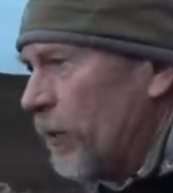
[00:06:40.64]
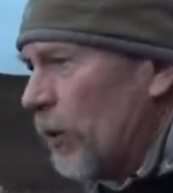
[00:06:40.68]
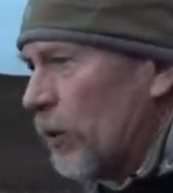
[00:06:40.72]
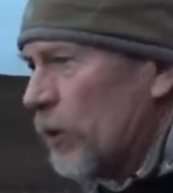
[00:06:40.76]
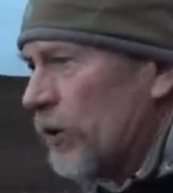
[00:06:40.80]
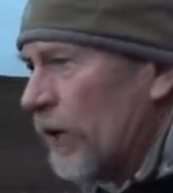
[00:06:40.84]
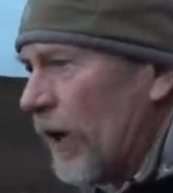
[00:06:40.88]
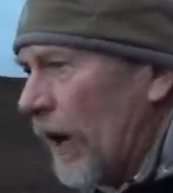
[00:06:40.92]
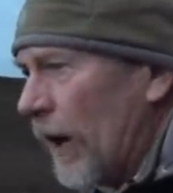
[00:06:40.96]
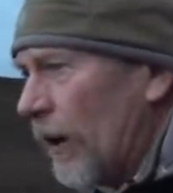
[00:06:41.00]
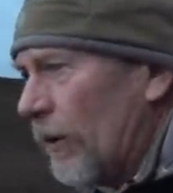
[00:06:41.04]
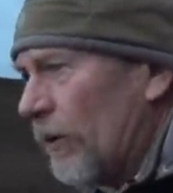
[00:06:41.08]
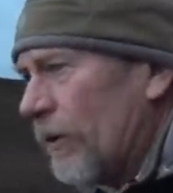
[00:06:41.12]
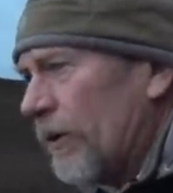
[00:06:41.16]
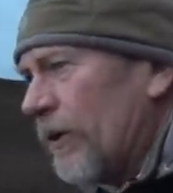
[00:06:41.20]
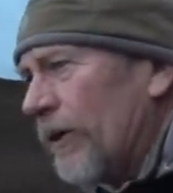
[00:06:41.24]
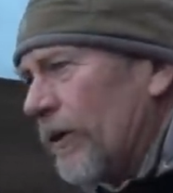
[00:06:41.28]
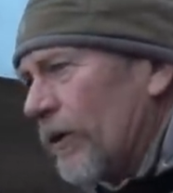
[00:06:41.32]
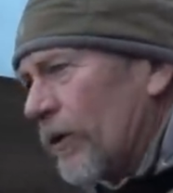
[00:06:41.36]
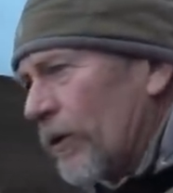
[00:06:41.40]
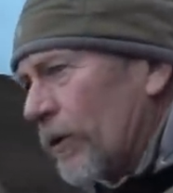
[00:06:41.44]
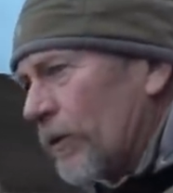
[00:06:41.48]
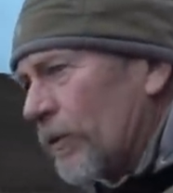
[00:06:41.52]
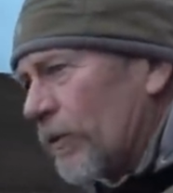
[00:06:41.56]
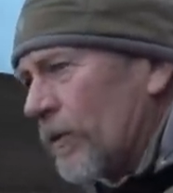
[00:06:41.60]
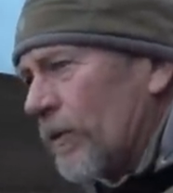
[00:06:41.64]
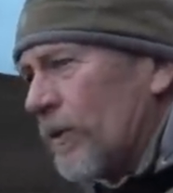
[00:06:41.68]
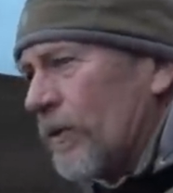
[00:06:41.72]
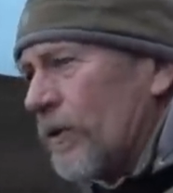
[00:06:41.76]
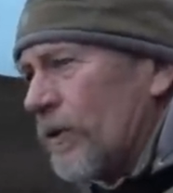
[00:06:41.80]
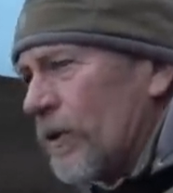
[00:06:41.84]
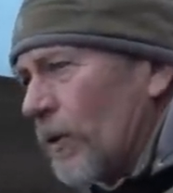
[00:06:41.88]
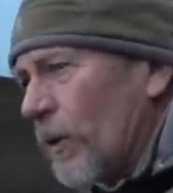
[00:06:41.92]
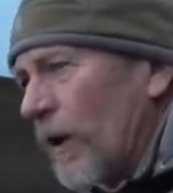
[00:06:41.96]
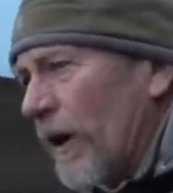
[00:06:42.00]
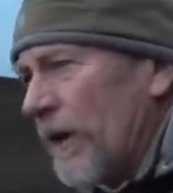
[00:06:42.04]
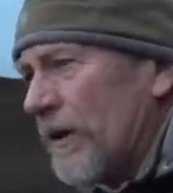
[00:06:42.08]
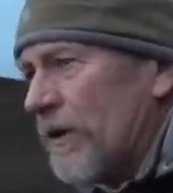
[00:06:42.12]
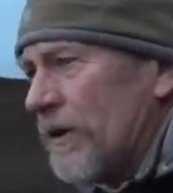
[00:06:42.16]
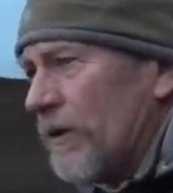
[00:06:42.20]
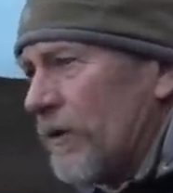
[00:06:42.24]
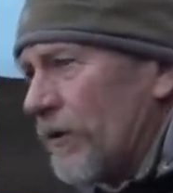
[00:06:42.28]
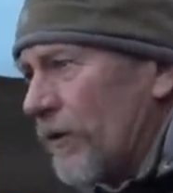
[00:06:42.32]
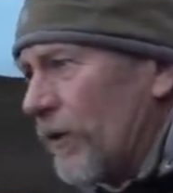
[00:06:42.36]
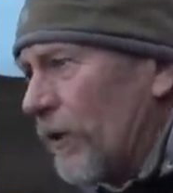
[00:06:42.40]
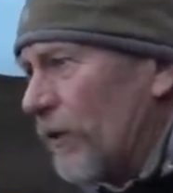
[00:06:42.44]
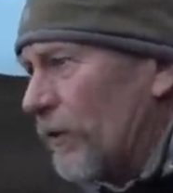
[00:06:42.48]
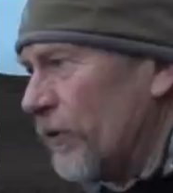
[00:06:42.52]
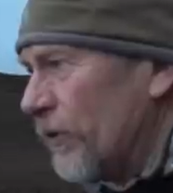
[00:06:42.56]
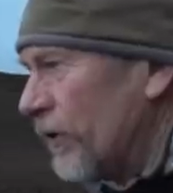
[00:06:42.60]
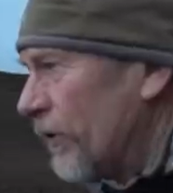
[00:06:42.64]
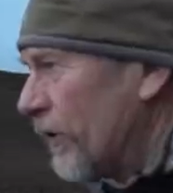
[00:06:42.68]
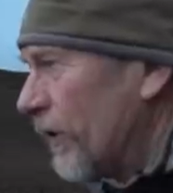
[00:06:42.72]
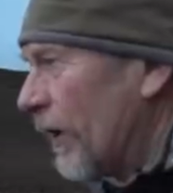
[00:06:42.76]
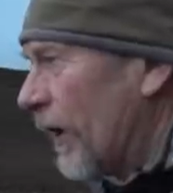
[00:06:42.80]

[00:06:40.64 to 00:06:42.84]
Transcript: push out you know 280 300